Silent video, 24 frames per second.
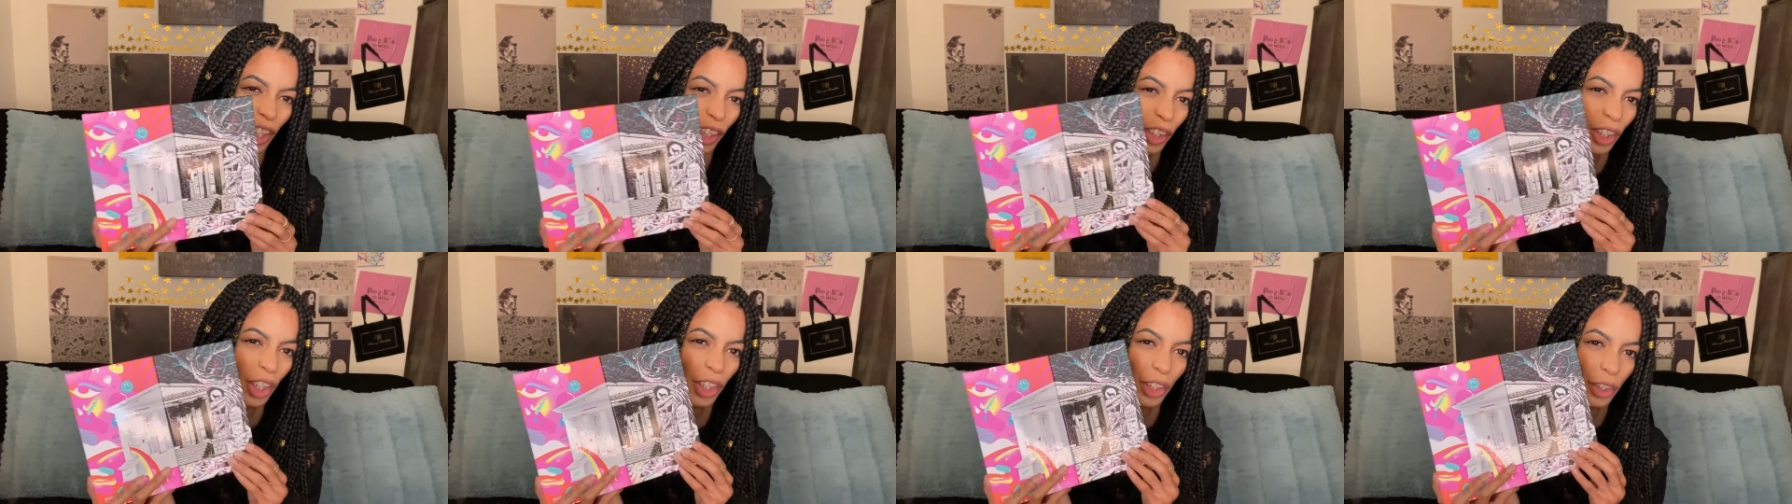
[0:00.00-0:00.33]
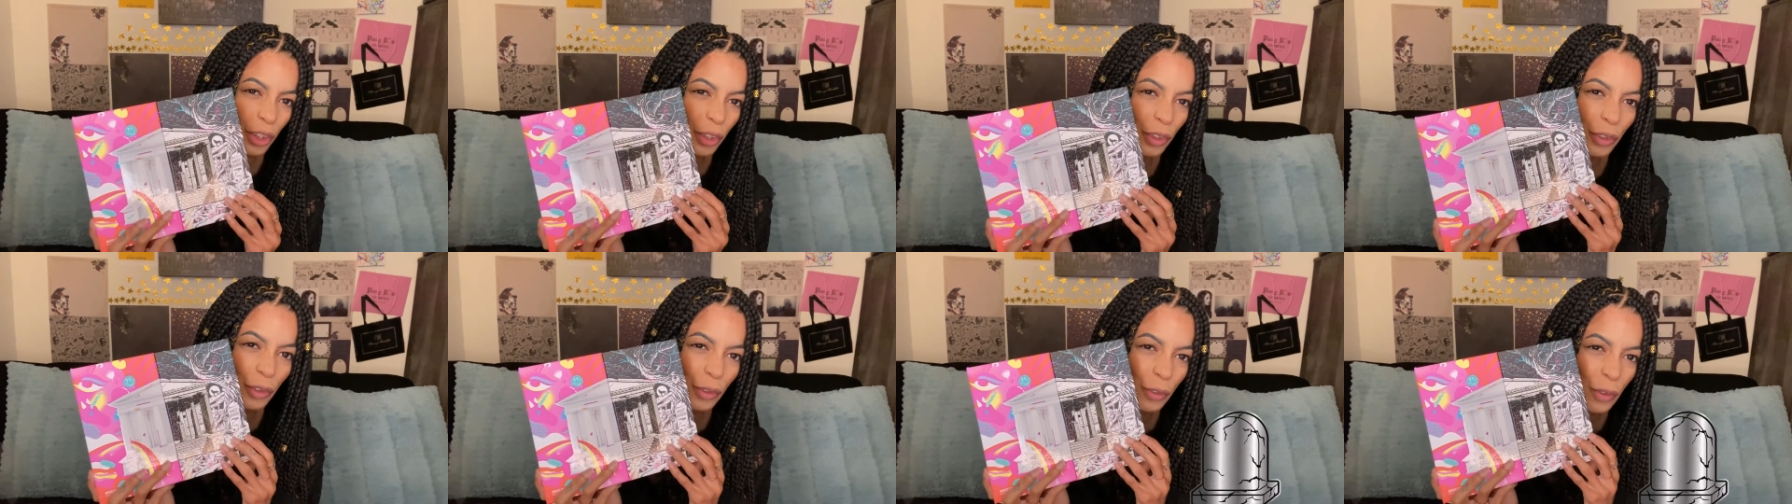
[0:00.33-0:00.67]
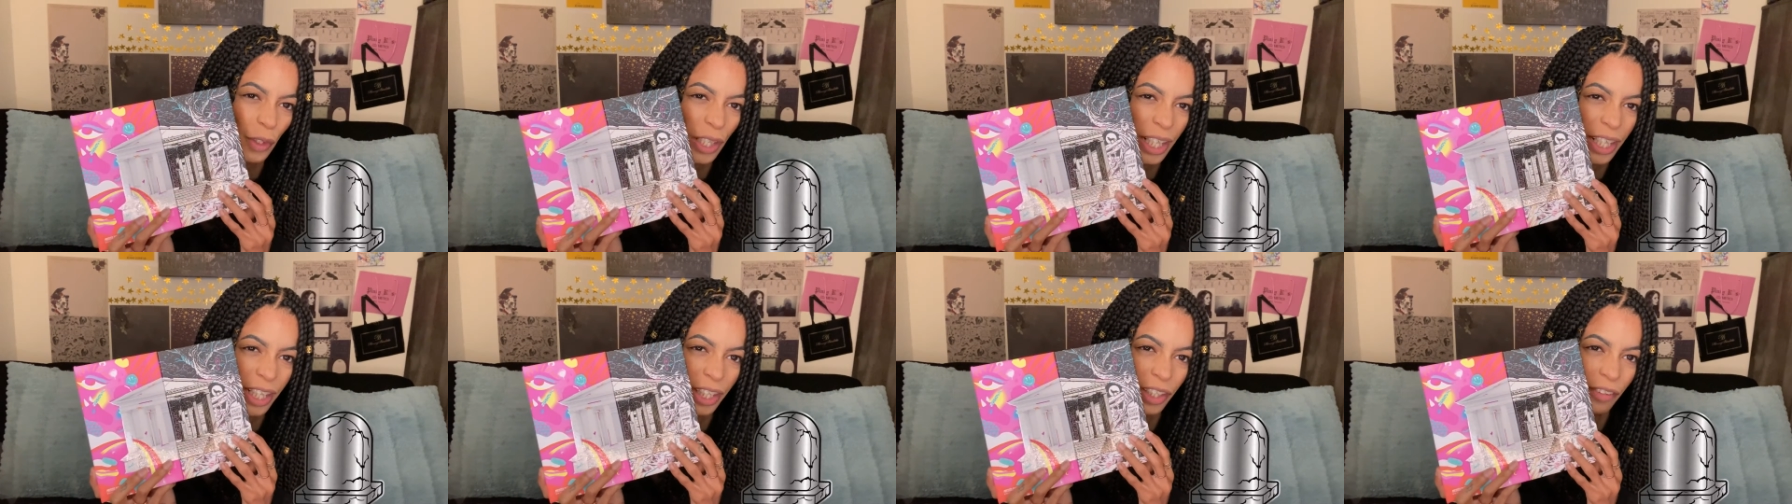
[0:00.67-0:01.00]
a
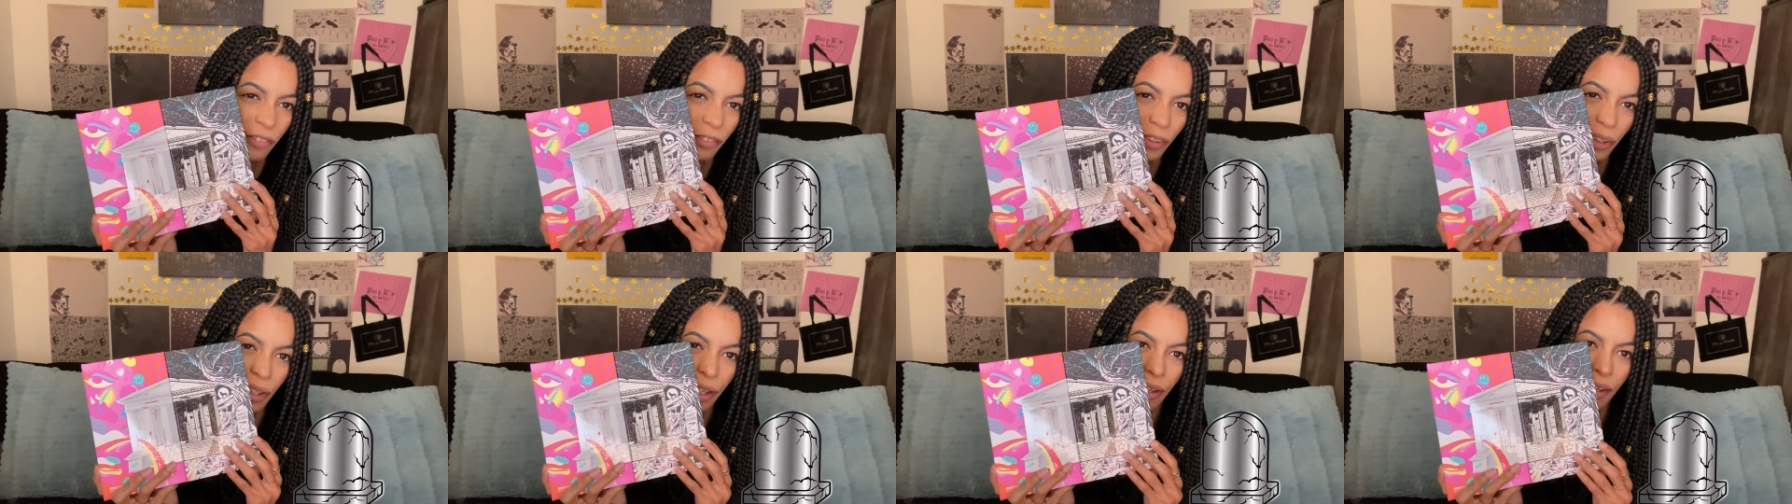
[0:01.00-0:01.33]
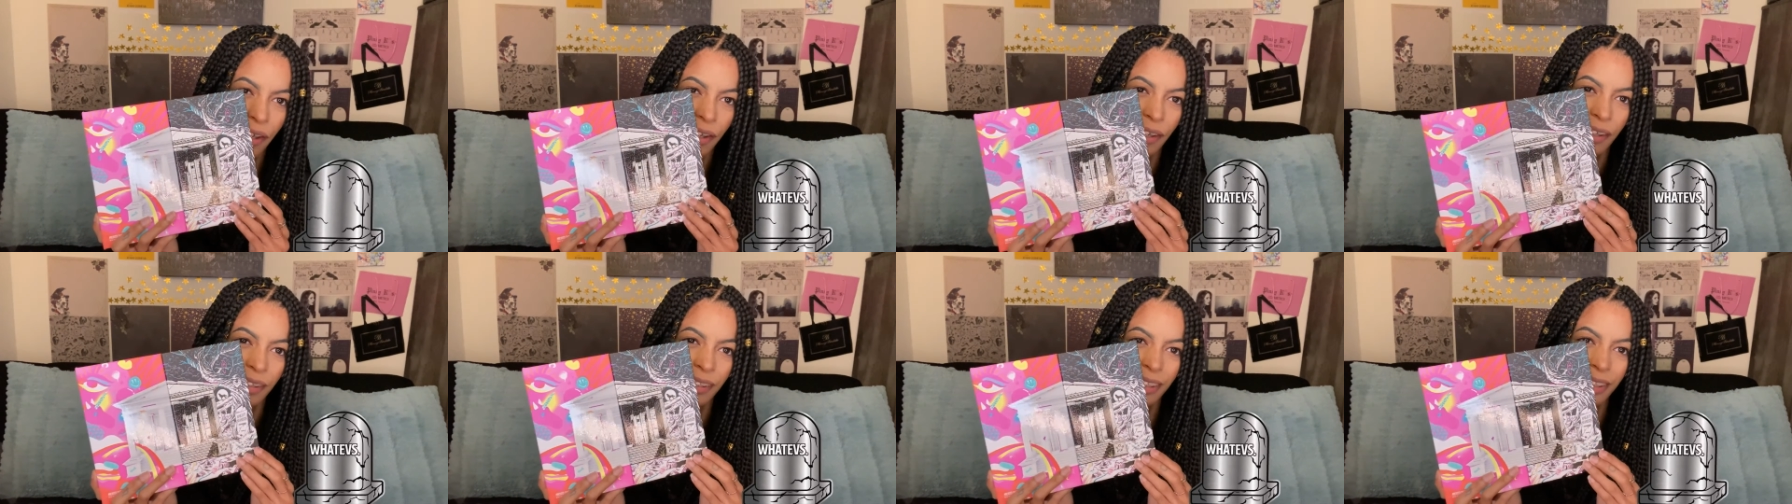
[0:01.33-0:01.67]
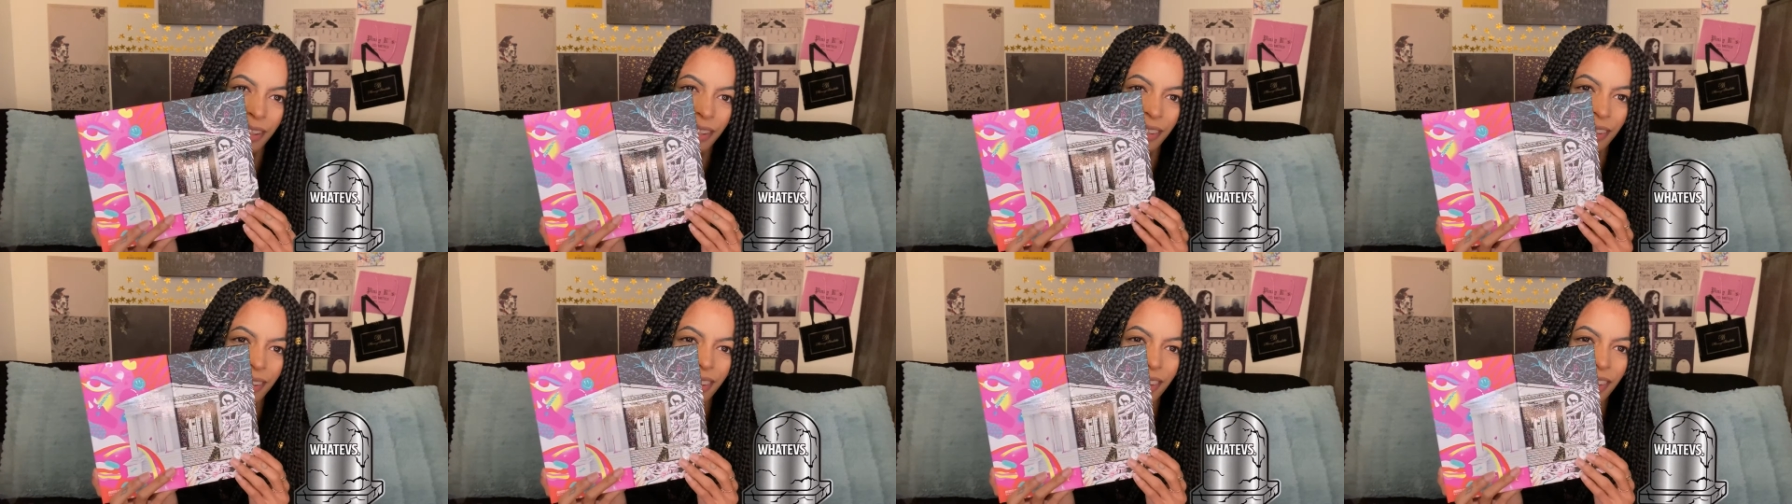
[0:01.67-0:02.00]
graveyard,
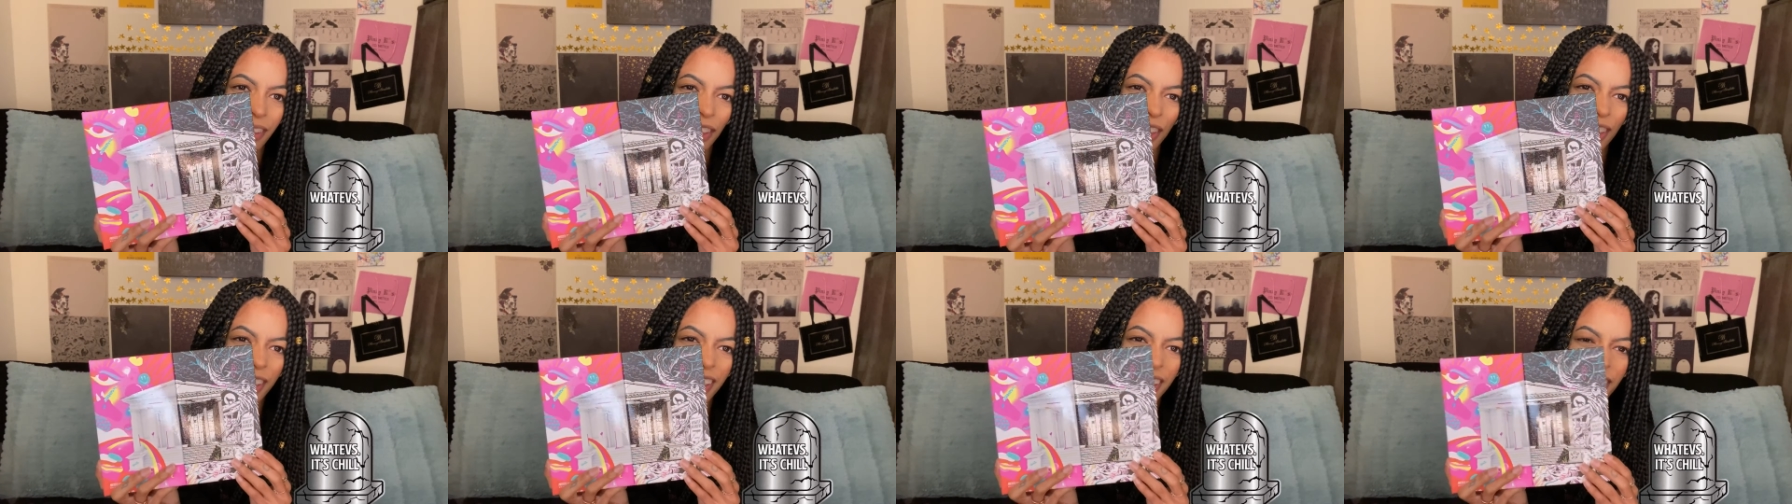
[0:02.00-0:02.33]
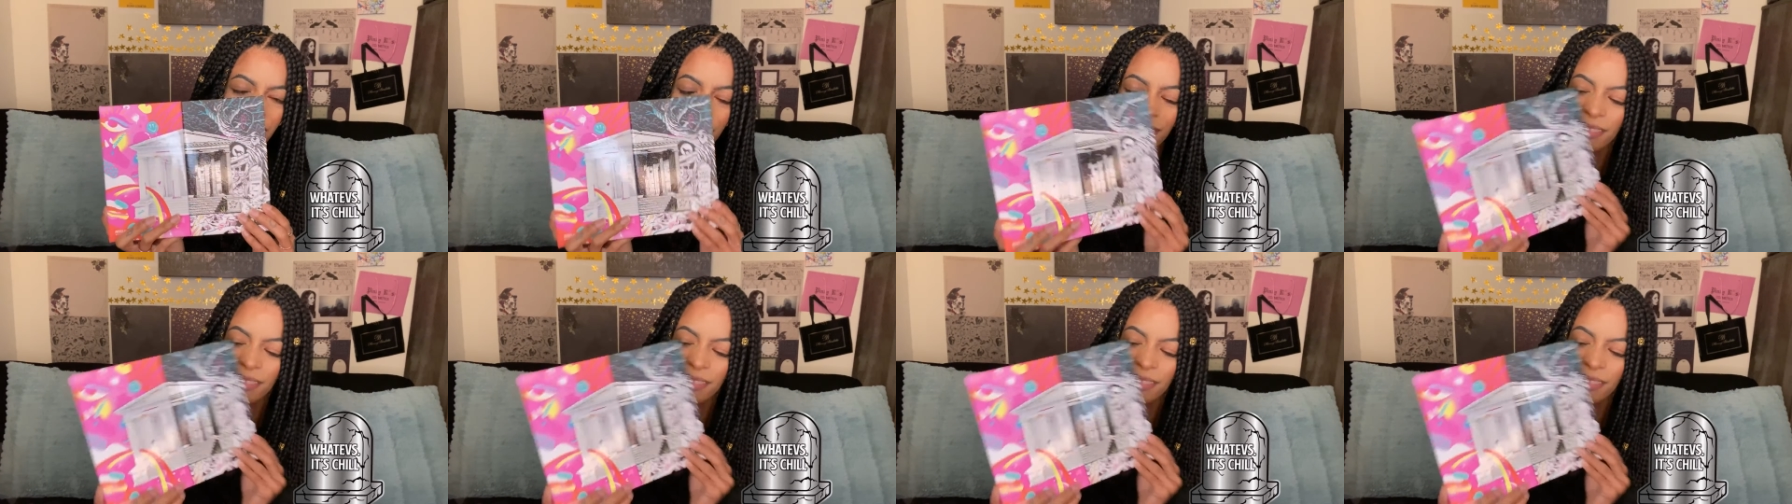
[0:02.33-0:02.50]
and there's,